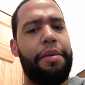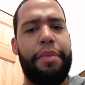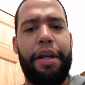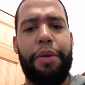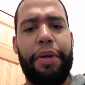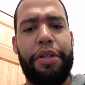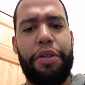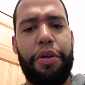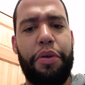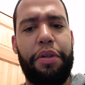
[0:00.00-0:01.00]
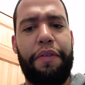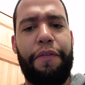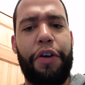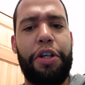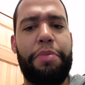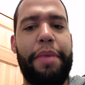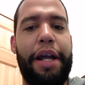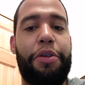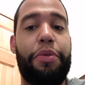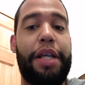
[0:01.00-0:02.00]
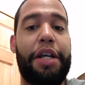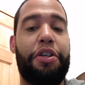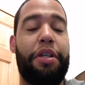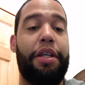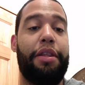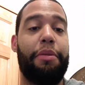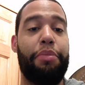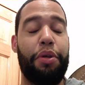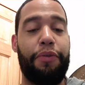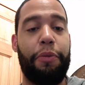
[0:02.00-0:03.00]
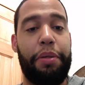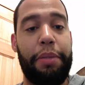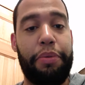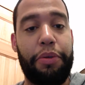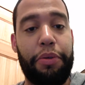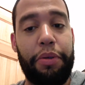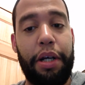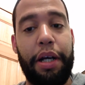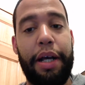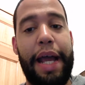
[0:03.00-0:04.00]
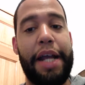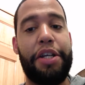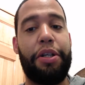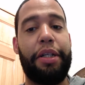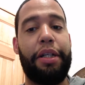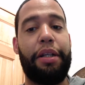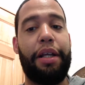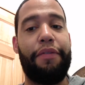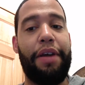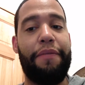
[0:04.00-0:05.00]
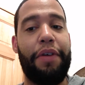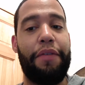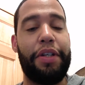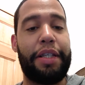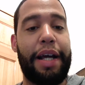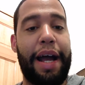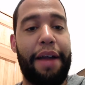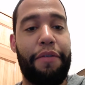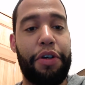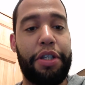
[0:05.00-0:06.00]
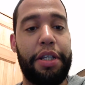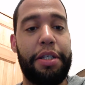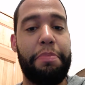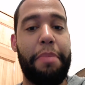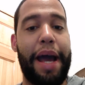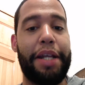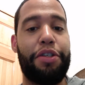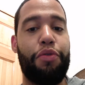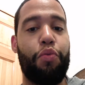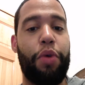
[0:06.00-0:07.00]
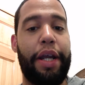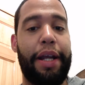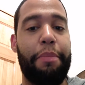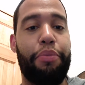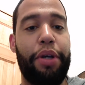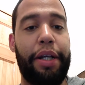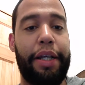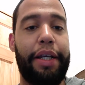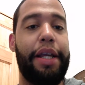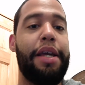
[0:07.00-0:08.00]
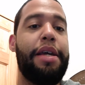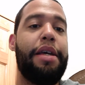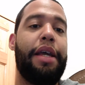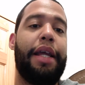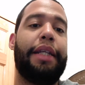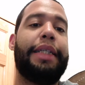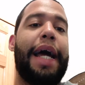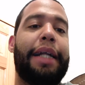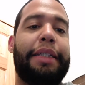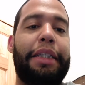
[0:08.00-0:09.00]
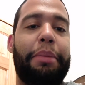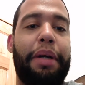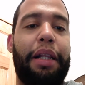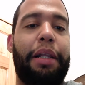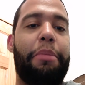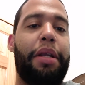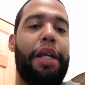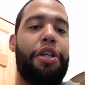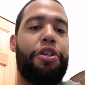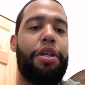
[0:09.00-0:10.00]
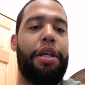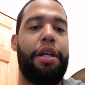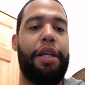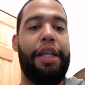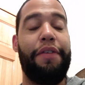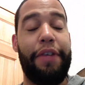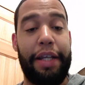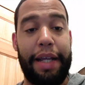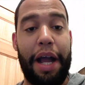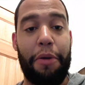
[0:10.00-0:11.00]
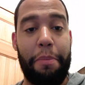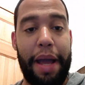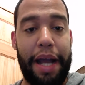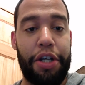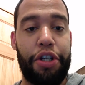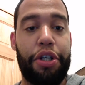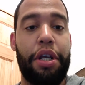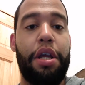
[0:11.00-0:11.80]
Anyway, so the first match was actually the beautiful people, Angelina Love and Velvet Sky versus Madison Rayne and Brittany in a tag team elimination evening gown match.